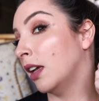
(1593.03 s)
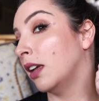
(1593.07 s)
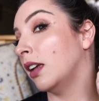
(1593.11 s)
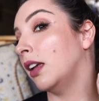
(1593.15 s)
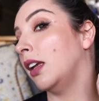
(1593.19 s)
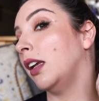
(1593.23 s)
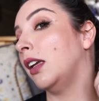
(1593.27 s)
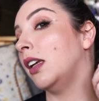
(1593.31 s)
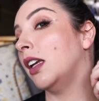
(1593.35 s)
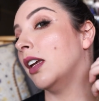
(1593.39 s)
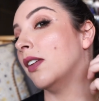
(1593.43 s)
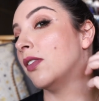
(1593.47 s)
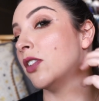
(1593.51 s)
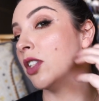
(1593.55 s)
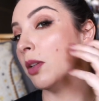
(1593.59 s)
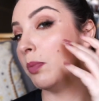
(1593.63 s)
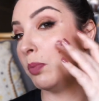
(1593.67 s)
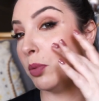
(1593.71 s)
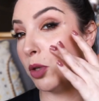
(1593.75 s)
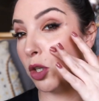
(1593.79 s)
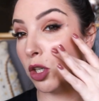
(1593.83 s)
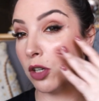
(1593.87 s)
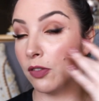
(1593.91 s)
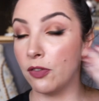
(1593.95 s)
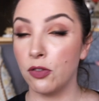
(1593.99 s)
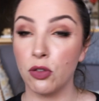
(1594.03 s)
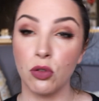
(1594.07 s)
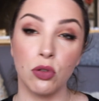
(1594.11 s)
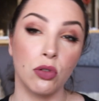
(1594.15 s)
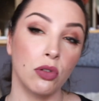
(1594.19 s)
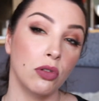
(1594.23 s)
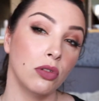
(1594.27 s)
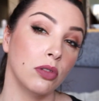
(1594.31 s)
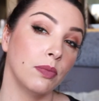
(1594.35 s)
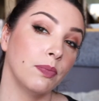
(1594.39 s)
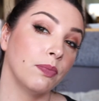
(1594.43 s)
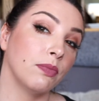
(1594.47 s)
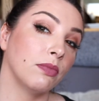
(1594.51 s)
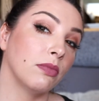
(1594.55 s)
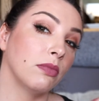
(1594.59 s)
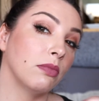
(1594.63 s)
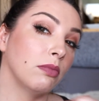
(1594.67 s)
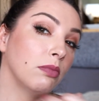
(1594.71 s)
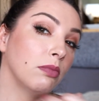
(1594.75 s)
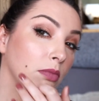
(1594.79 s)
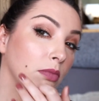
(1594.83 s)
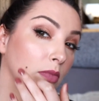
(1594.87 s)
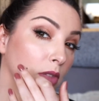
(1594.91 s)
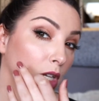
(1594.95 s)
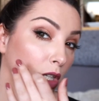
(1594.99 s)
it gives a beautiful
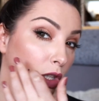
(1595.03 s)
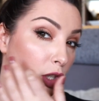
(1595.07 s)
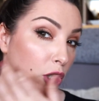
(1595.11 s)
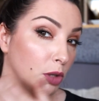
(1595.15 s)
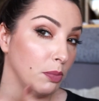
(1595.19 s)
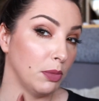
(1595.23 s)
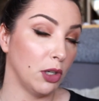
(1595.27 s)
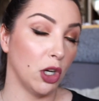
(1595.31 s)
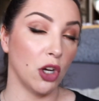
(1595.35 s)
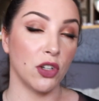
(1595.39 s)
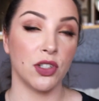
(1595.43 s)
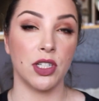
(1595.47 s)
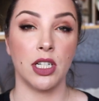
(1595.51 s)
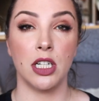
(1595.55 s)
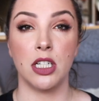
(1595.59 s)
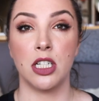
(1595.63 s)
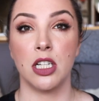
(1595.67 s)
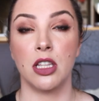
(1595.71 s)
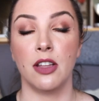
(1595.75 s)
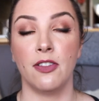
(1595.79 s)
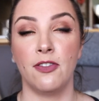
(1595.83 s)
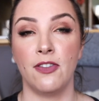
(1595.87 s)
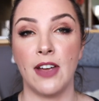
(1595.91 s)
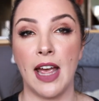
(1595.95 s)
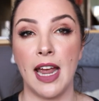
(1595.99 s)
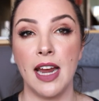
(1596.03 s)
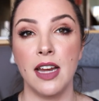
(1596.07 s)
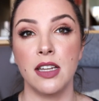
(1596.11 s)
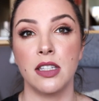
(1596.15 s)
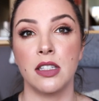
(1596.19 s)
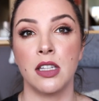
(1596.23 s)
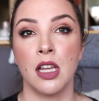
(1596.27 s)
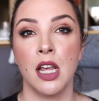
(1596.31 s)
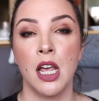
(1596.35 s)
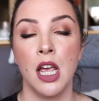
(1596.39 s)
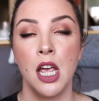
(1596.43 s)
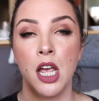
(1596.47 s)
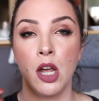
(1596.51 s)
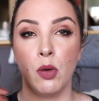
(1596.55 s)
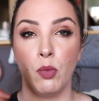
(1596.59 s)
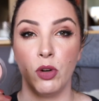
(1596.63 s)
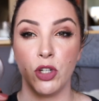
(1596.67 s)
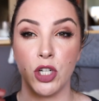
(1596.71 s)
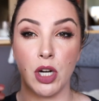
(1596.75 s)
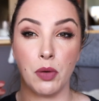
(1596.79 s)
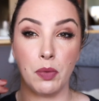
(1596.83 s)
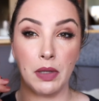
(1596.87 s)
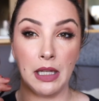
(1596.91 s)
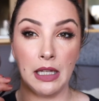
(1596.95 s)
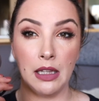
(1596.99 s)
a luminosity to the face, which
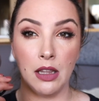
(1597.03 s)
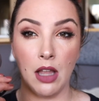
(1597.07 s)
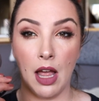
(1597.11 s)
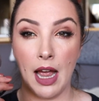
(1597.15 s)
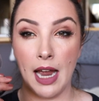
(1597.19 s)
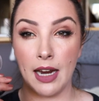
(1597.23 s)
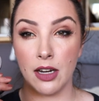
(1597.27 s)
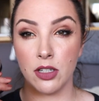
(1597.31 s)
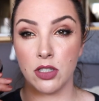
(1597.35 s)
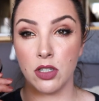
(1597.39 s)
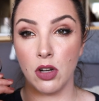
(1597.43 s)
I really like.